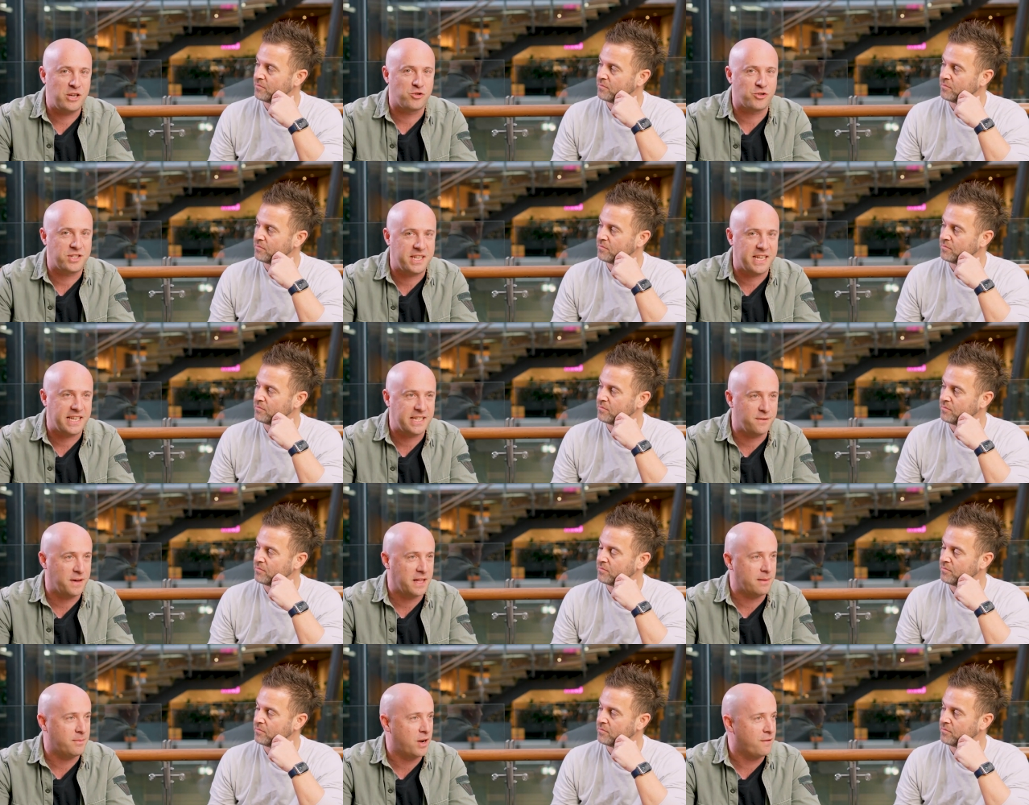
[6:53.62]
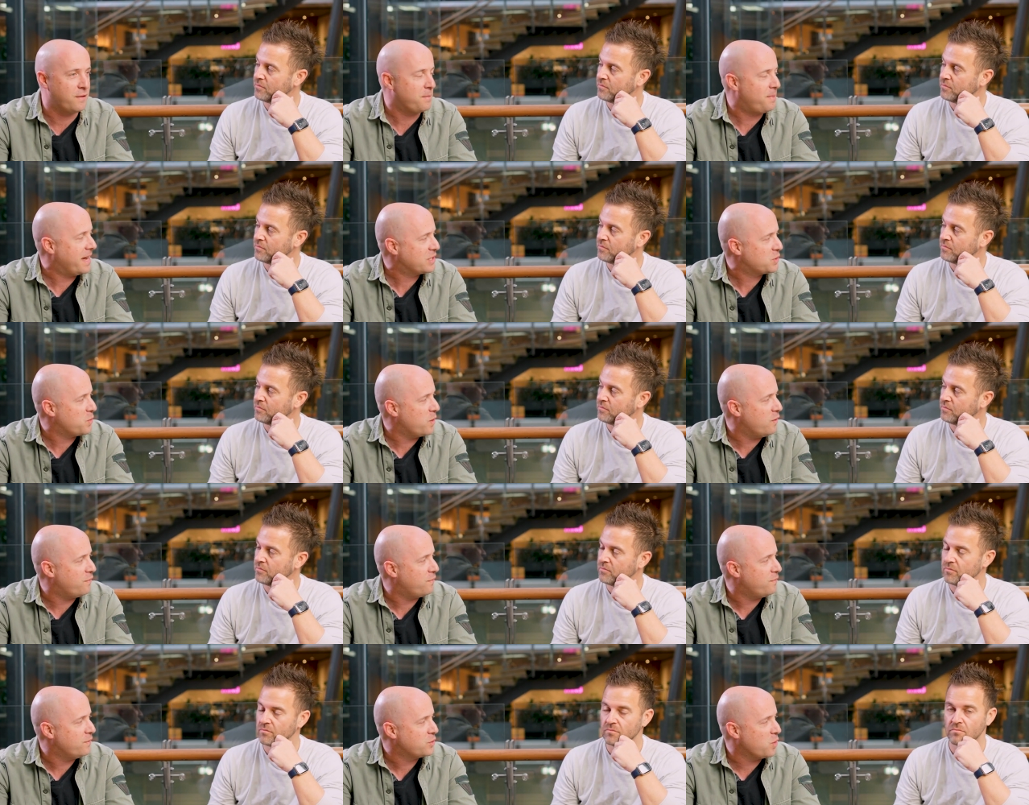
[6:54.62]
Speaker 1: interesting development over the past
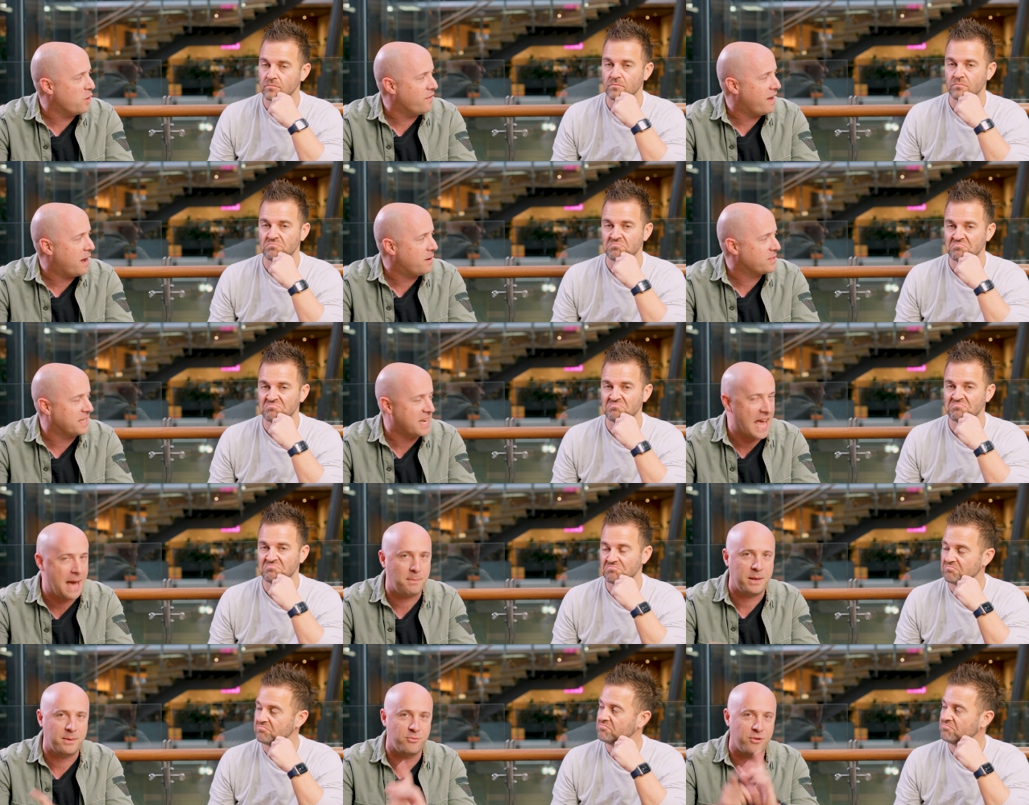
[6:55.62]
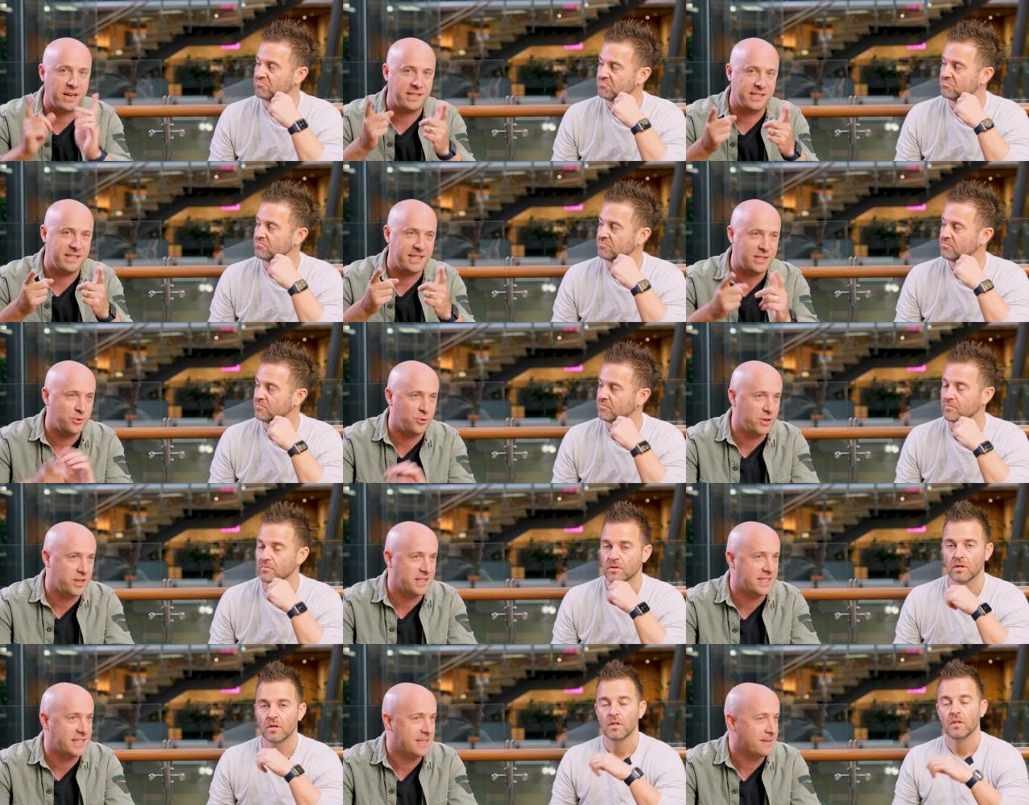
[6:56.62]
12, 12 hours, and happy to bring it to this
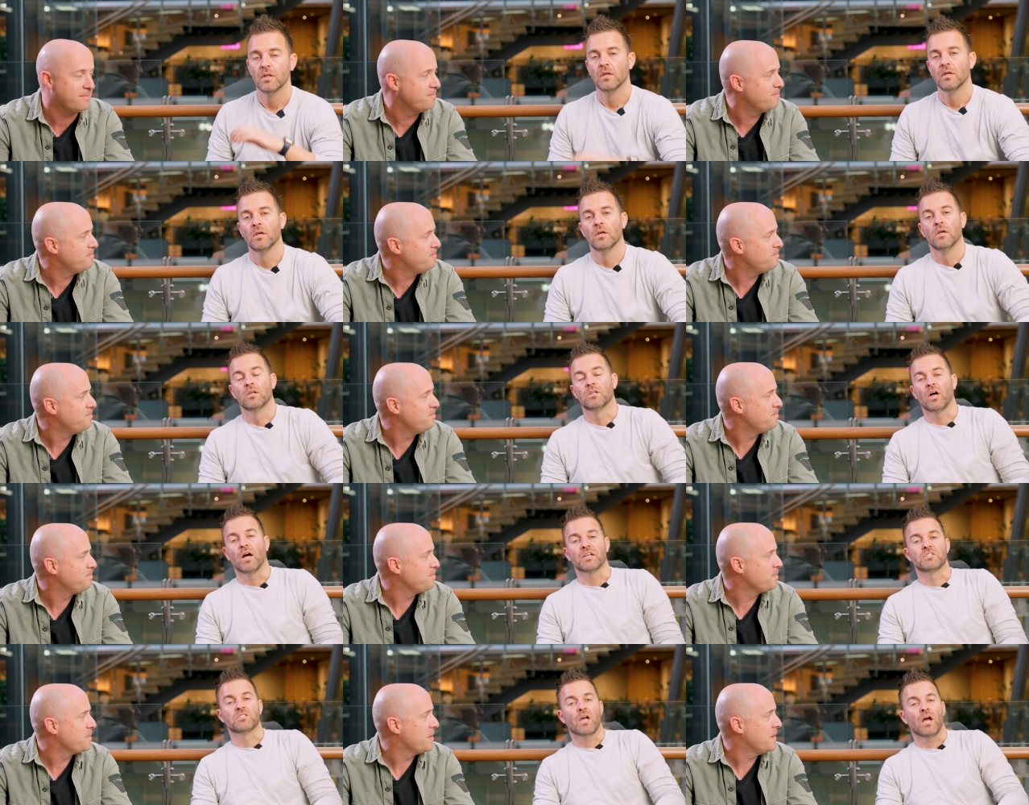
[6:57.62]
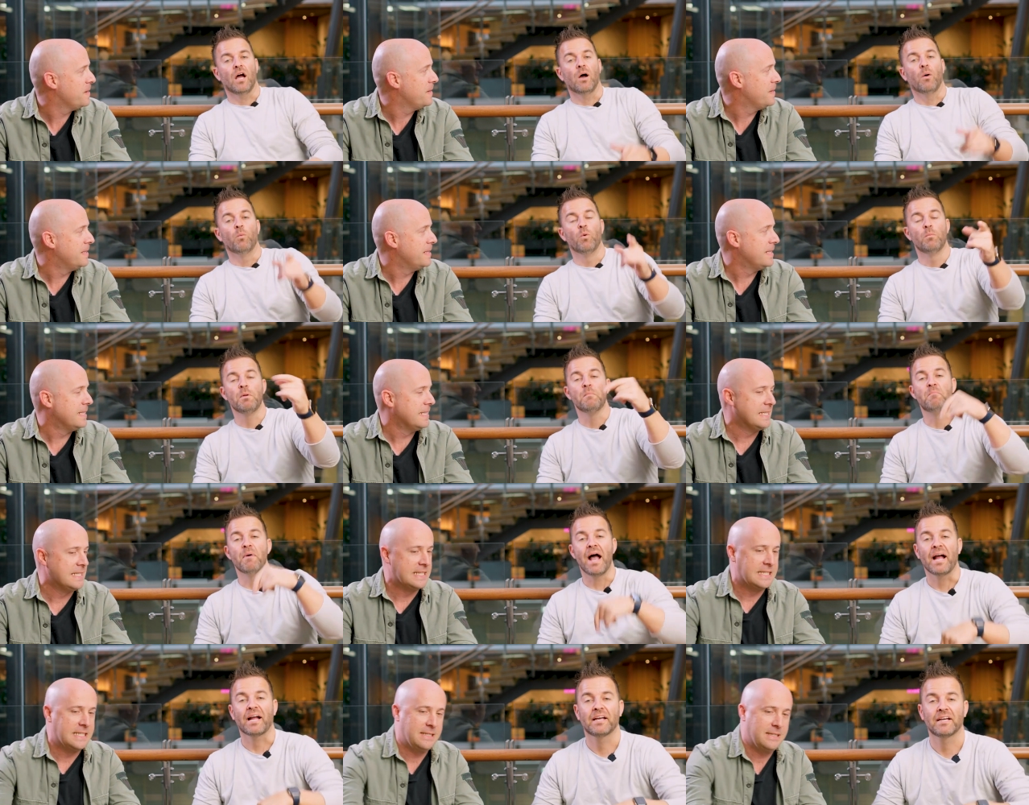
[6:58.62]
audience here.
Speaker 2: Guys, uh, we'll be
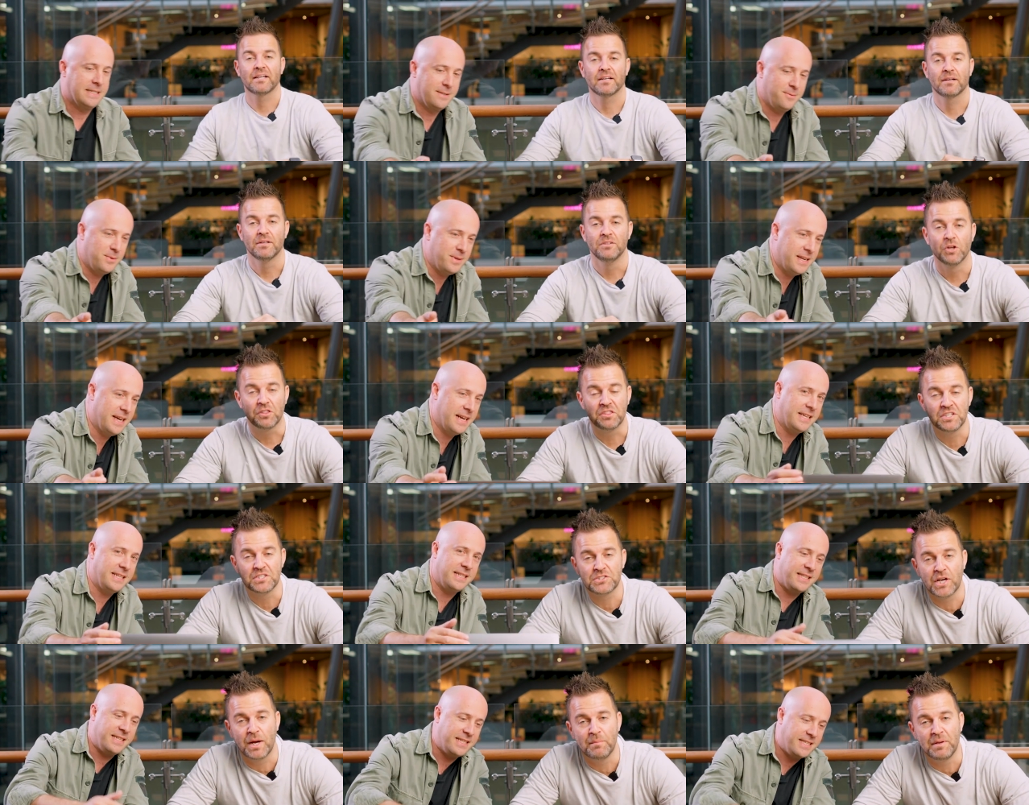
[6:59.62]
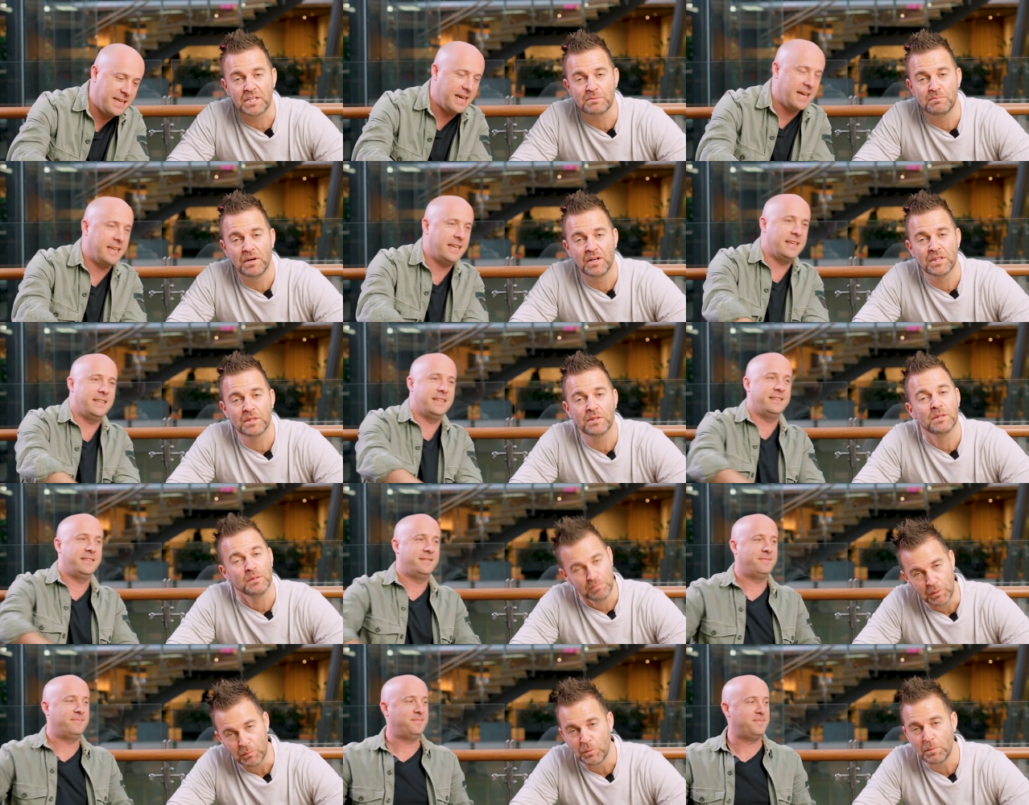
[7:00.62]
back not this time next yeah. month, but